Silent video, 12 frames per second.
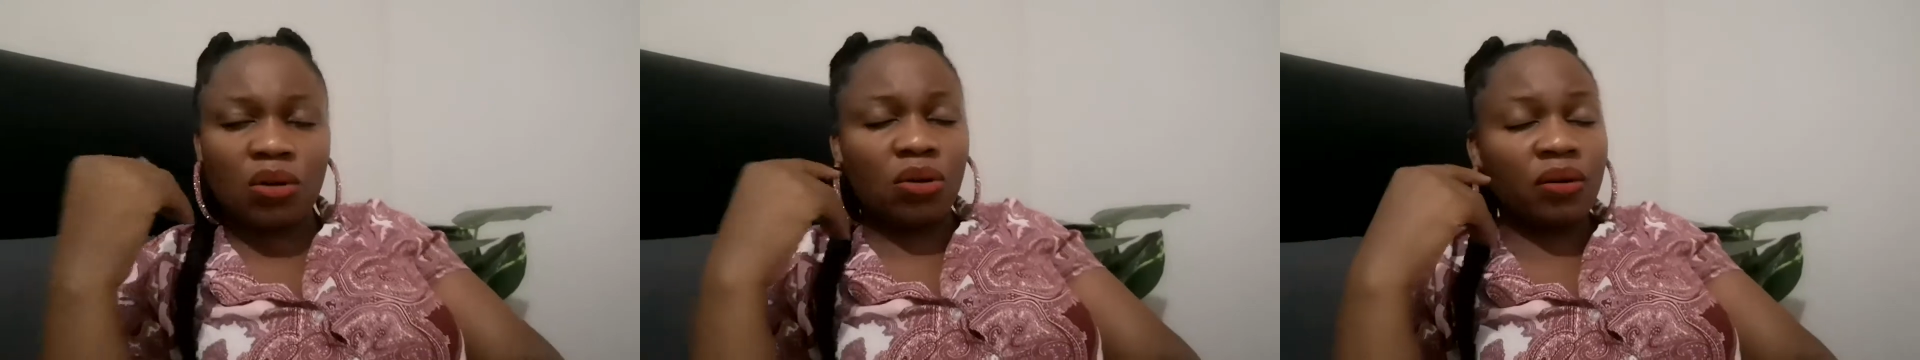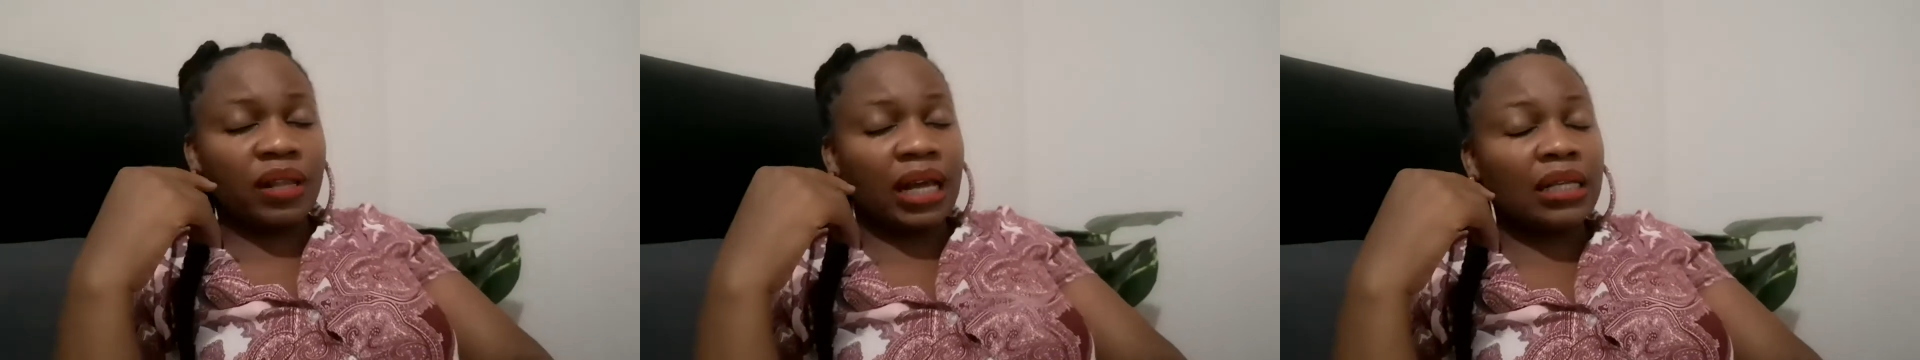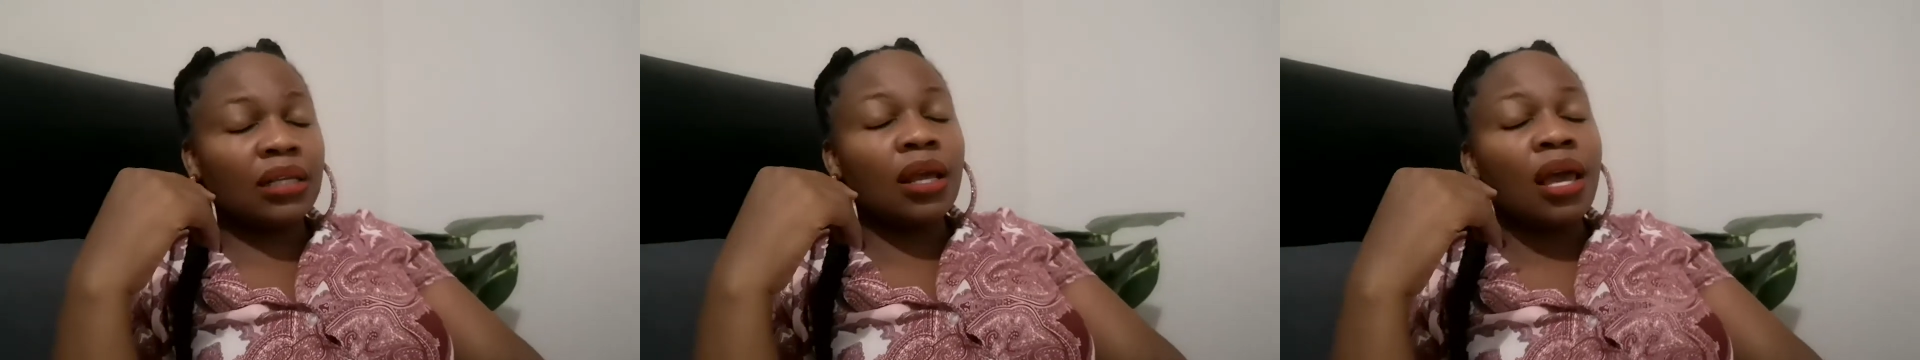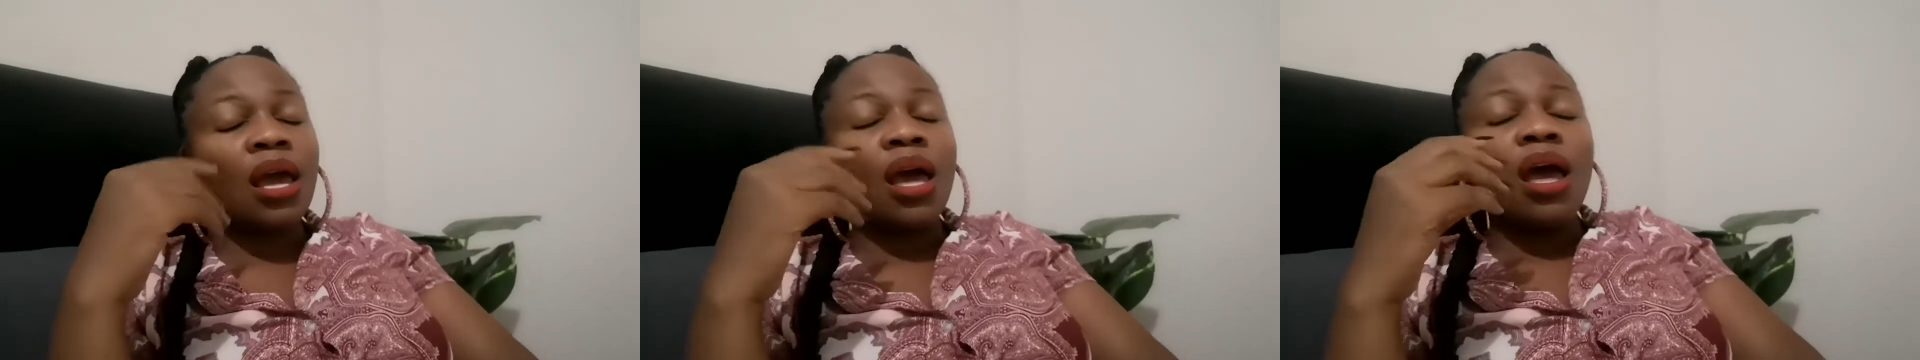and all that.
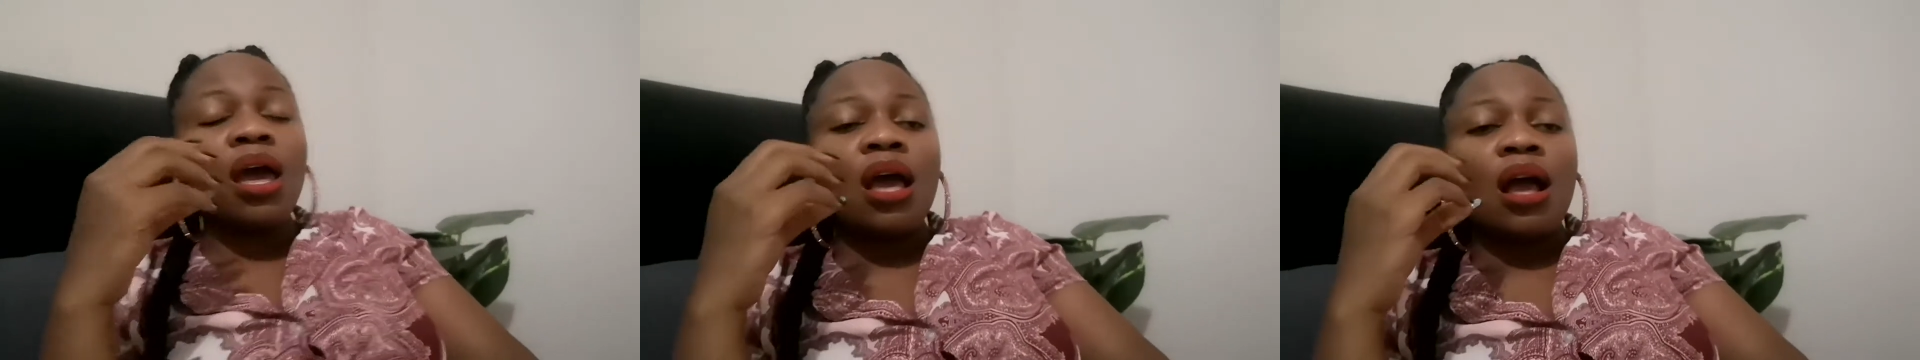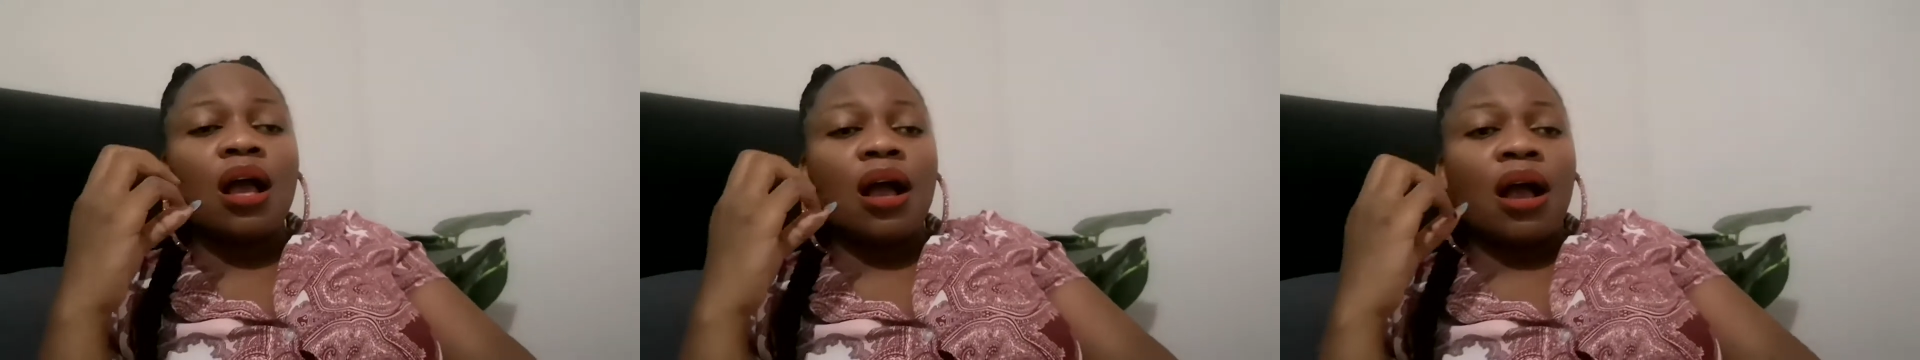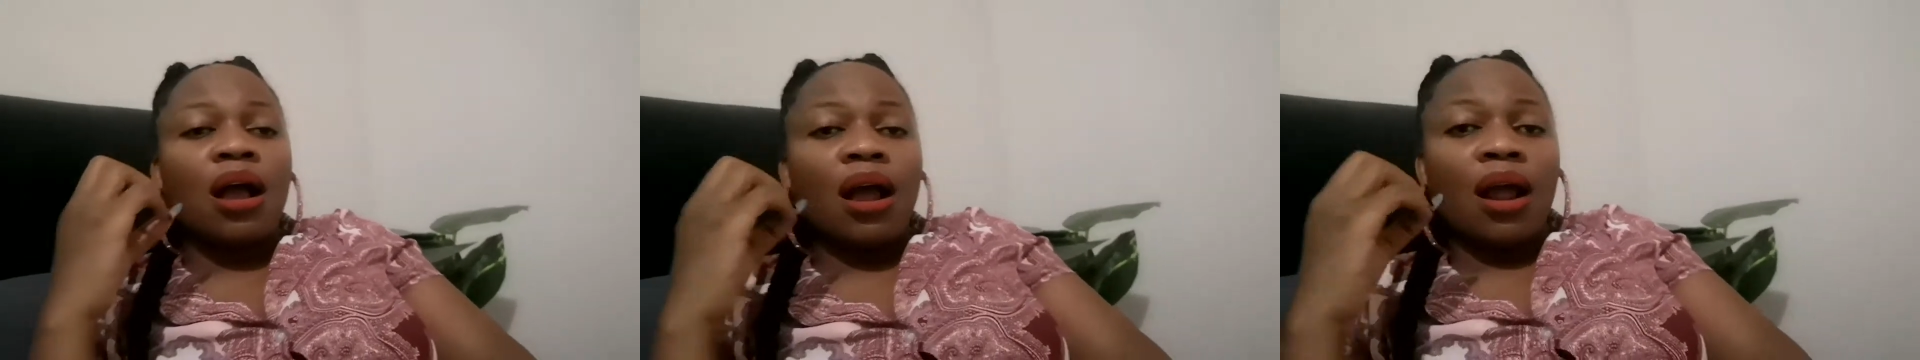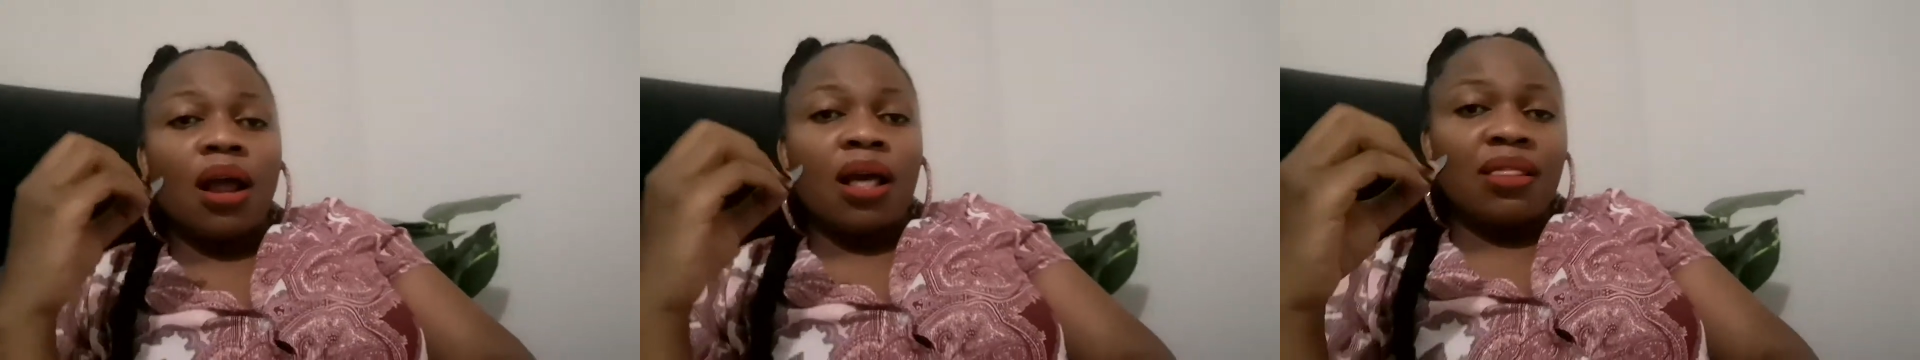
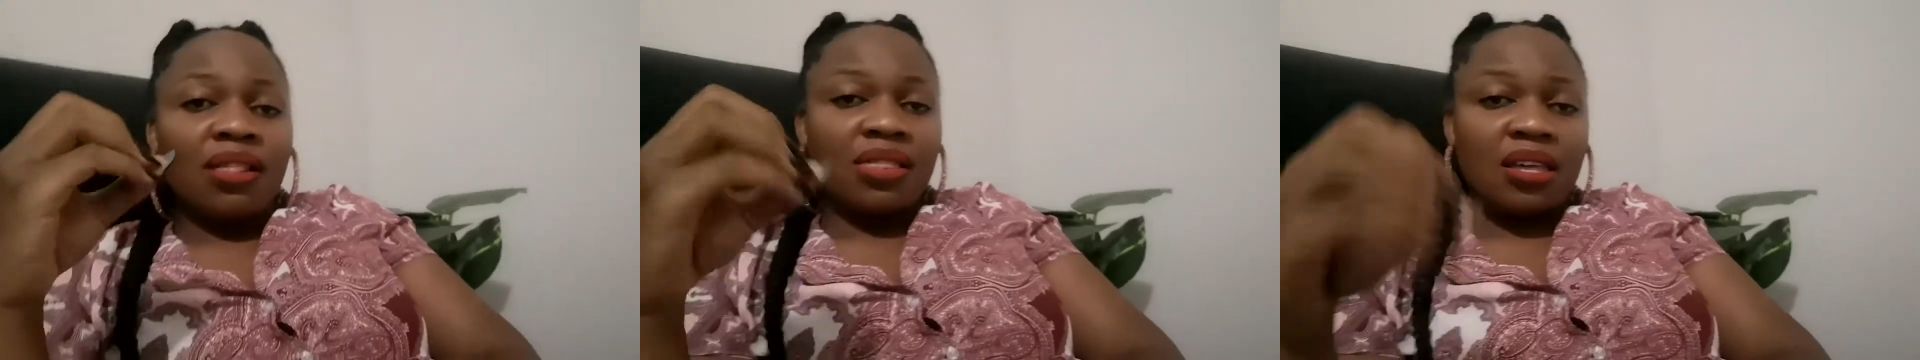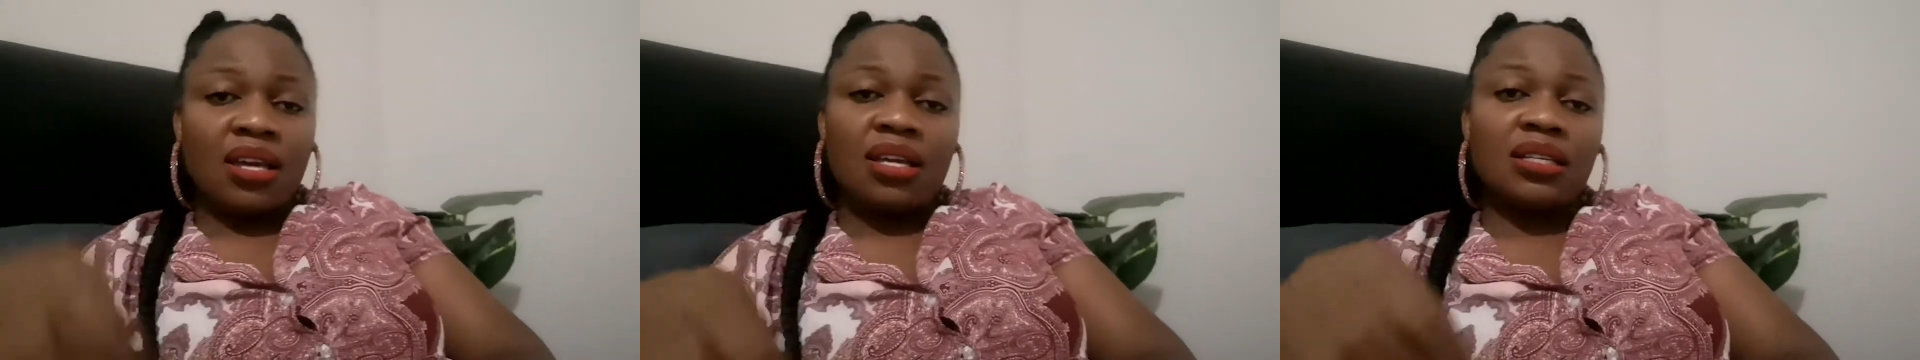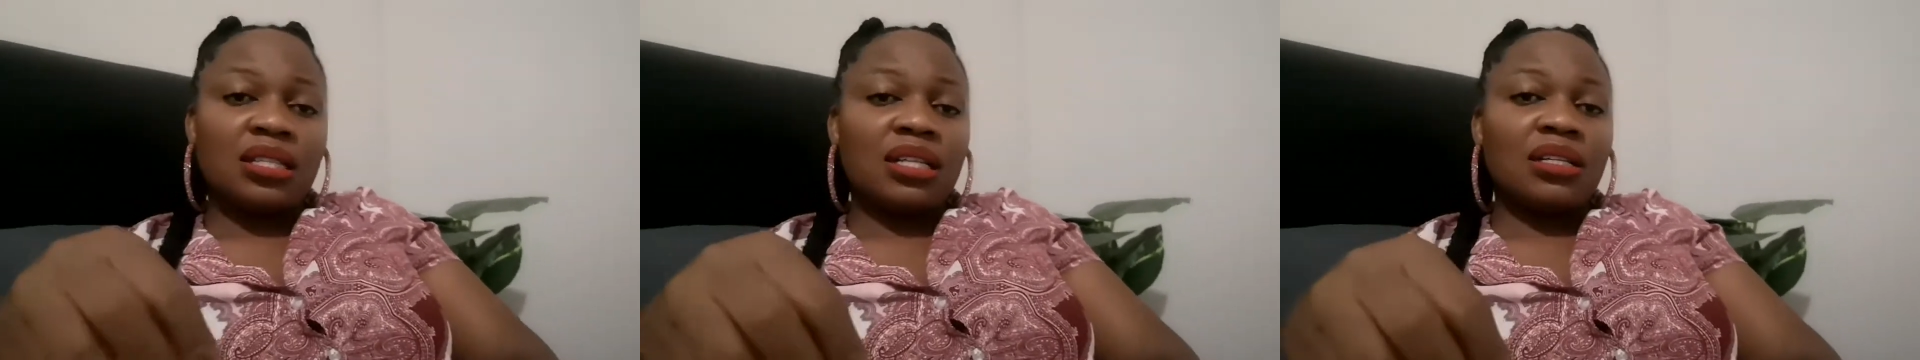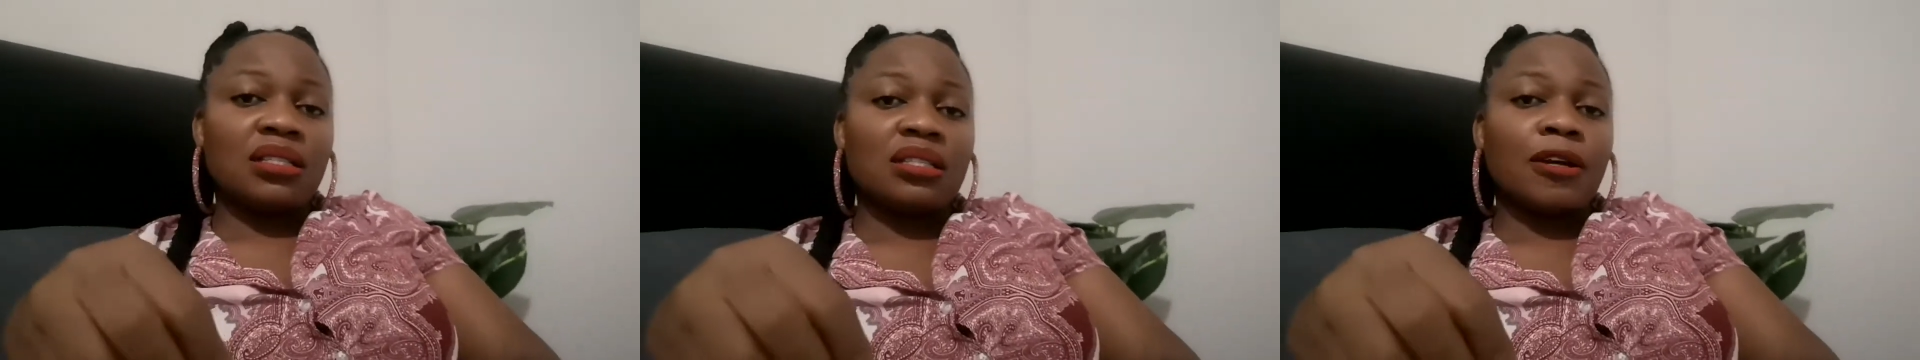The thing is
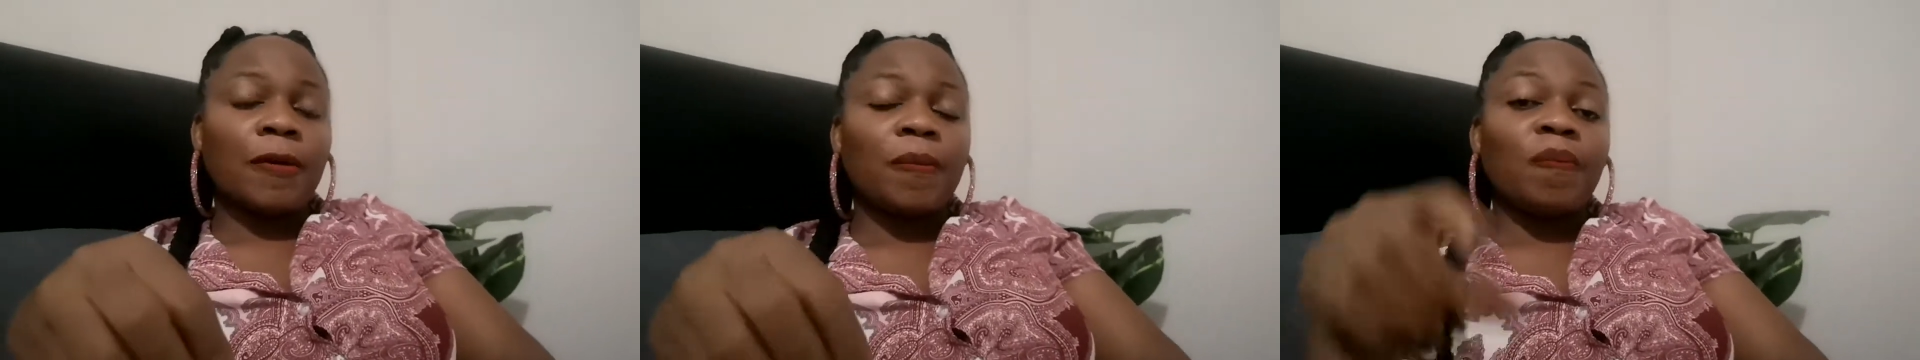this,